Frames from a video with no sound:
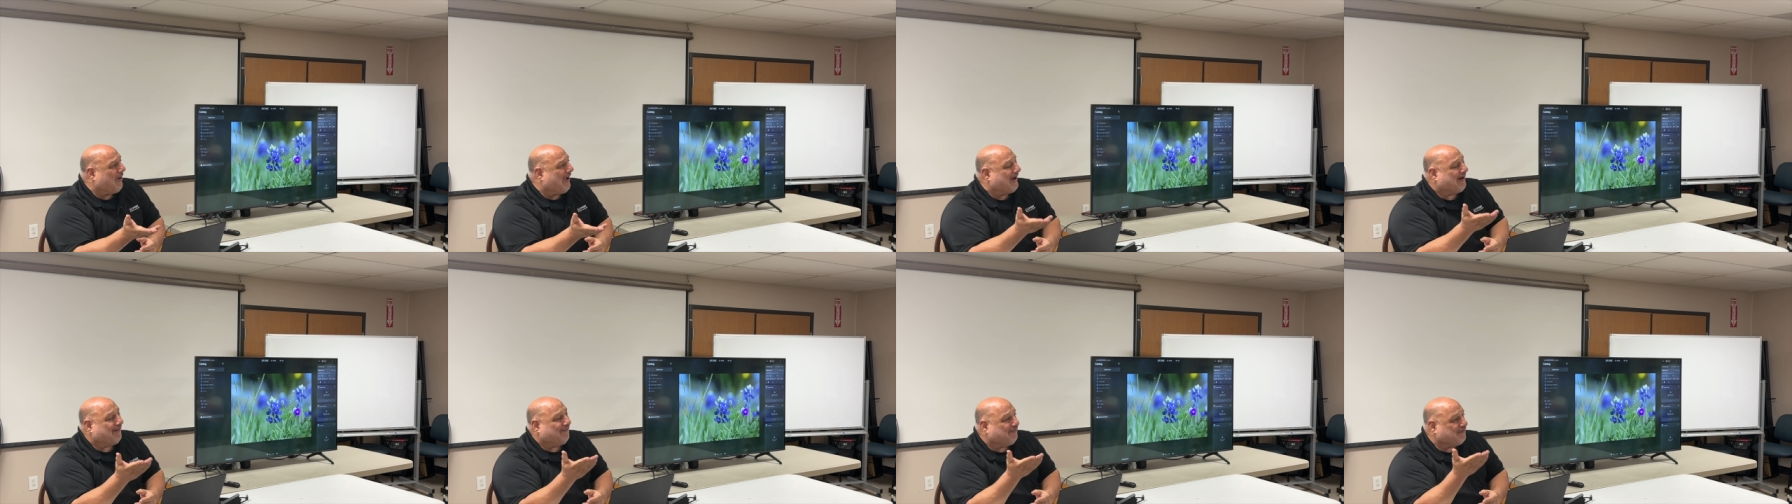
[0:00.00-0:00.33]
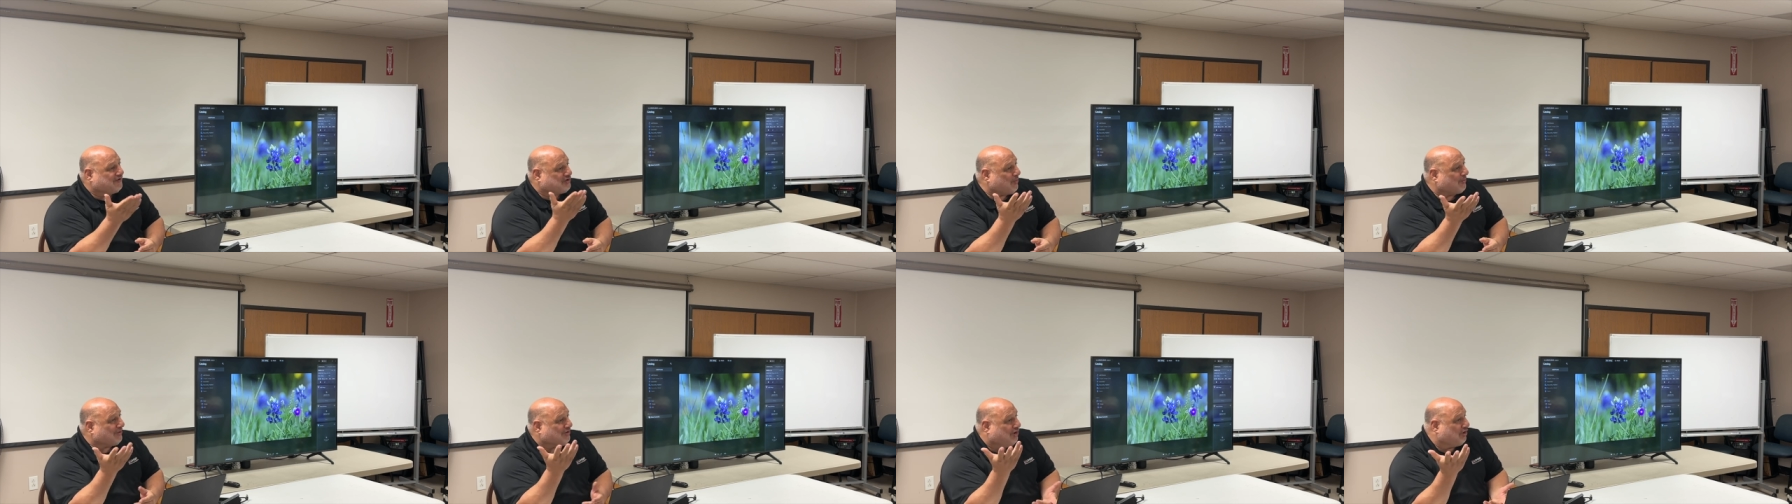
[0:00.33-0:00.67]
out of,
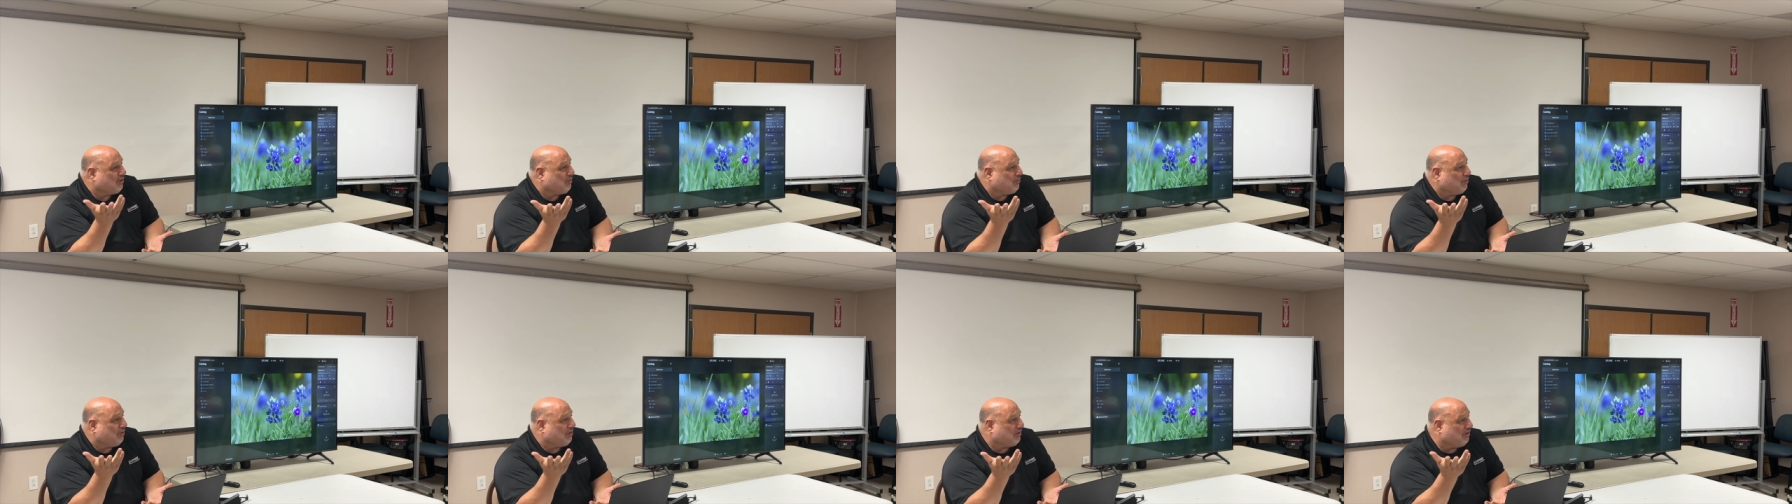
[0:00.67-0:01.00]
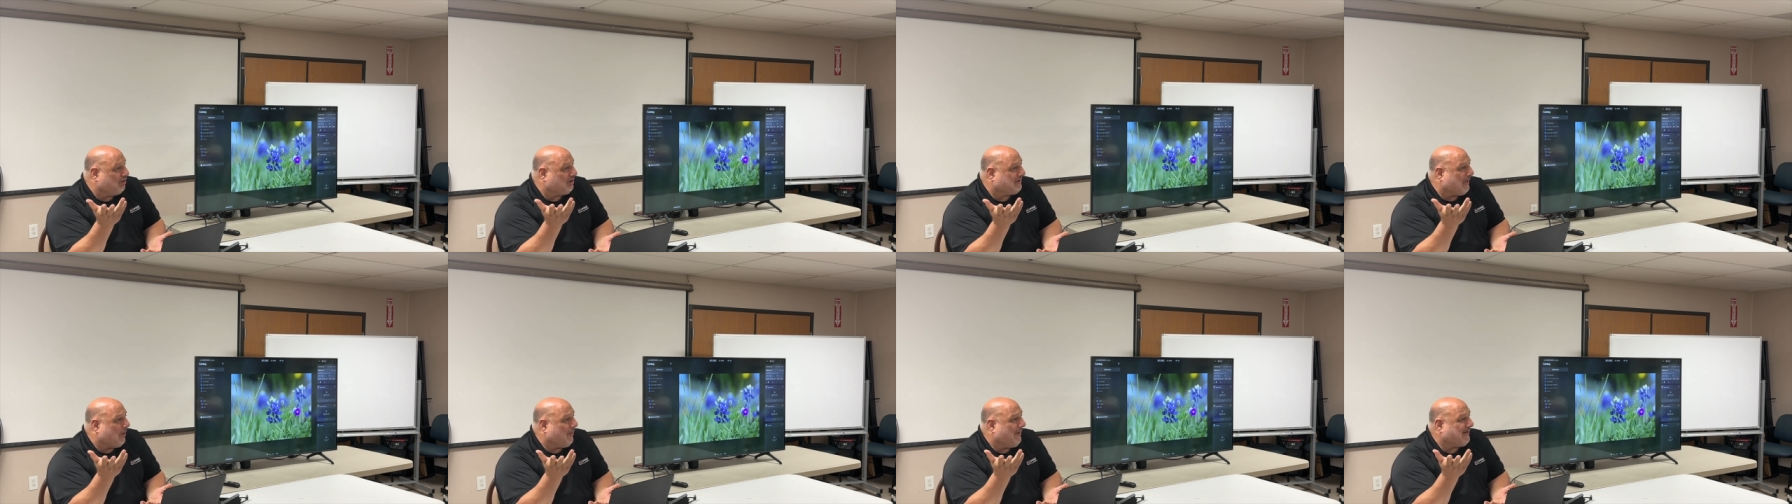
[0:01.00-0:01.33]
so look,
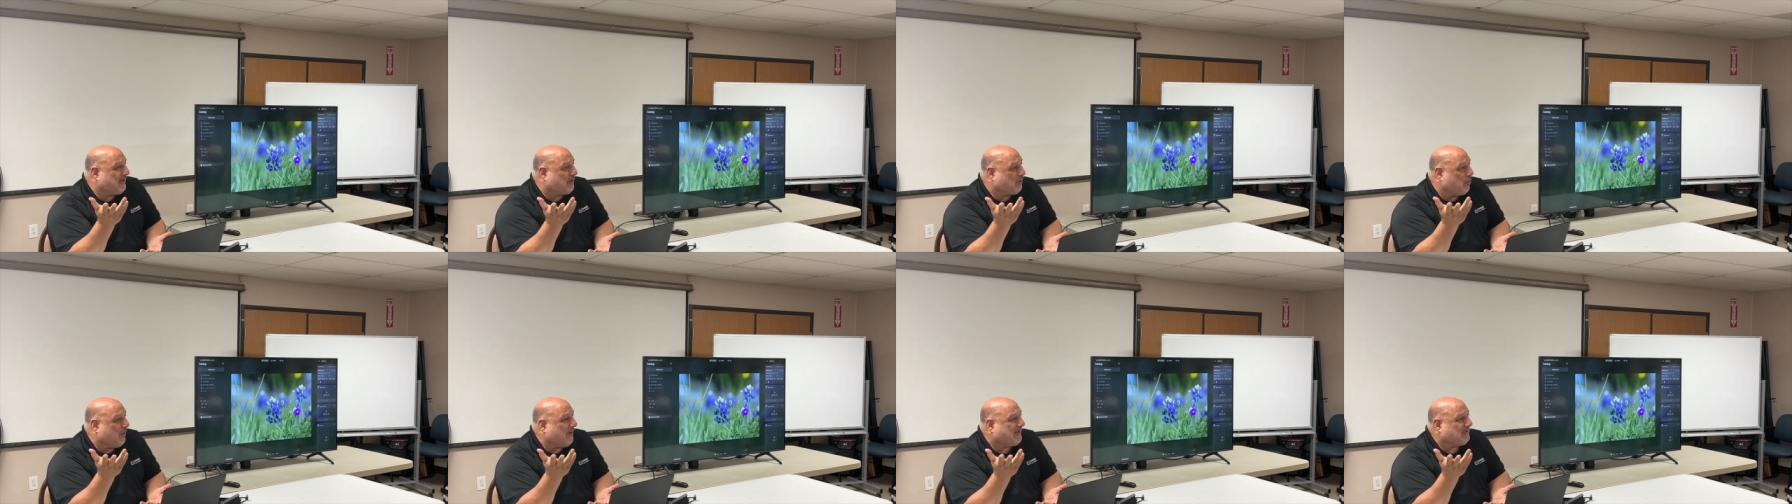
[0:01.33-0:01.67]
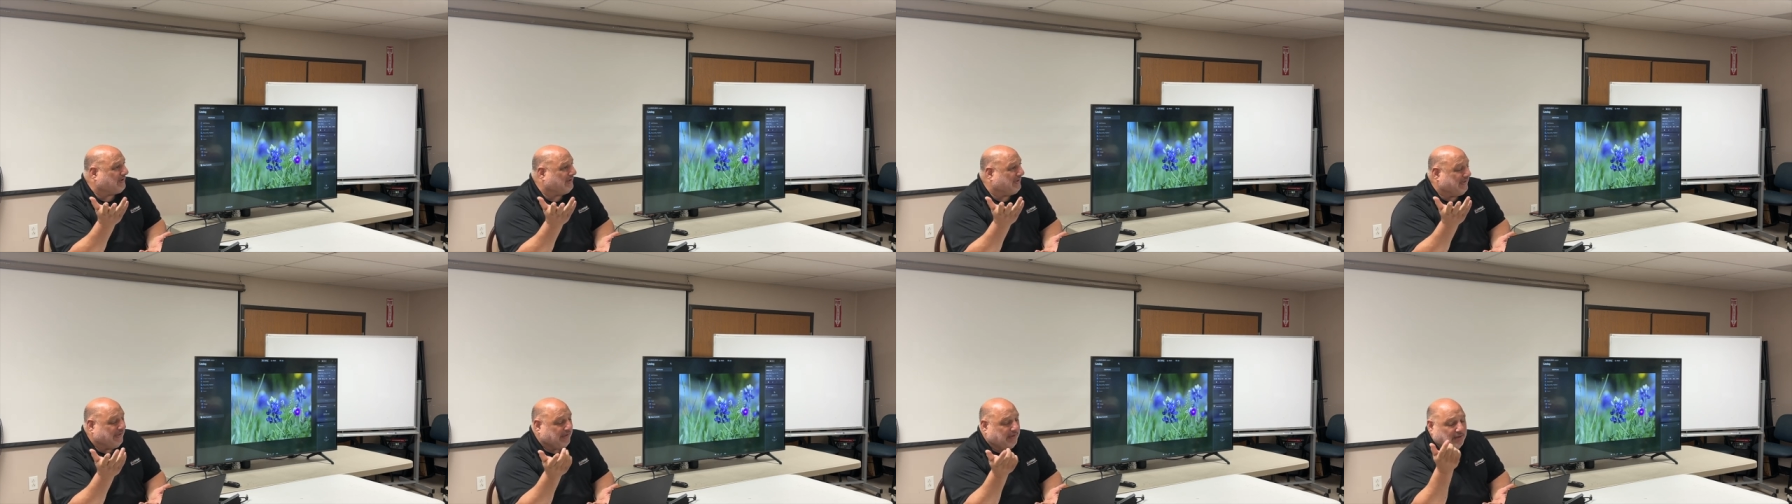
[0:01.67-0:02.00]
look how I
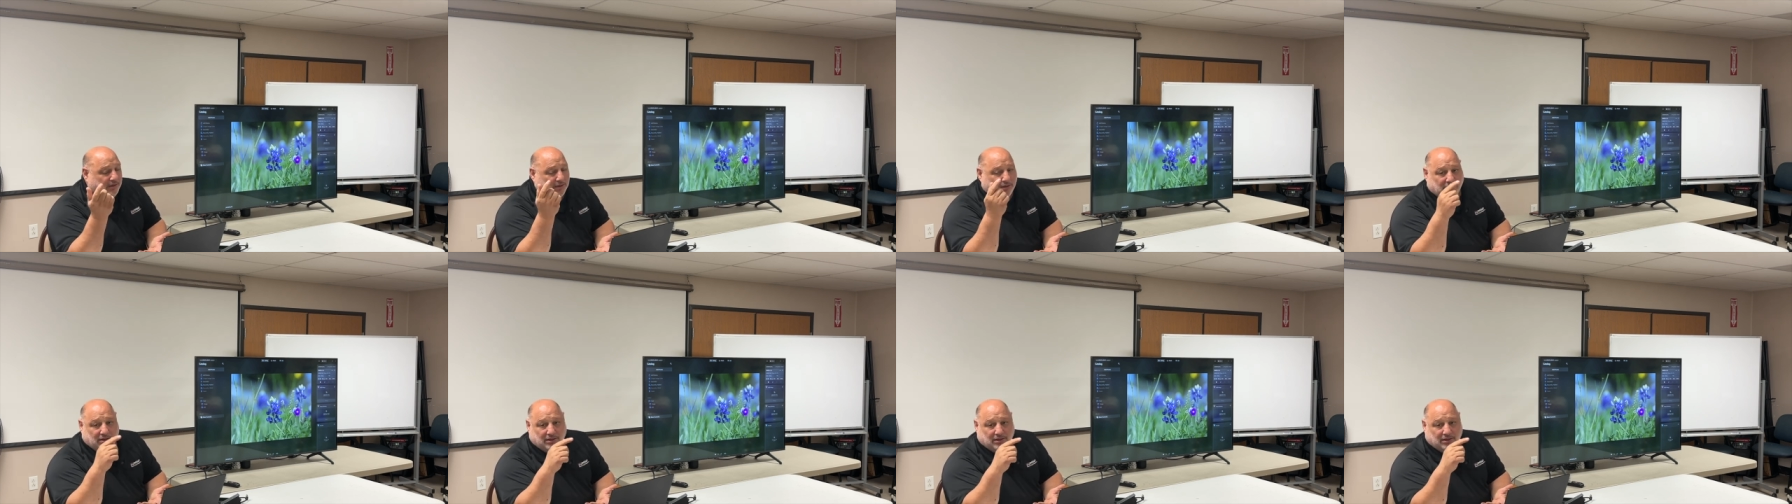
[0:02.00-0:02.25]
quickly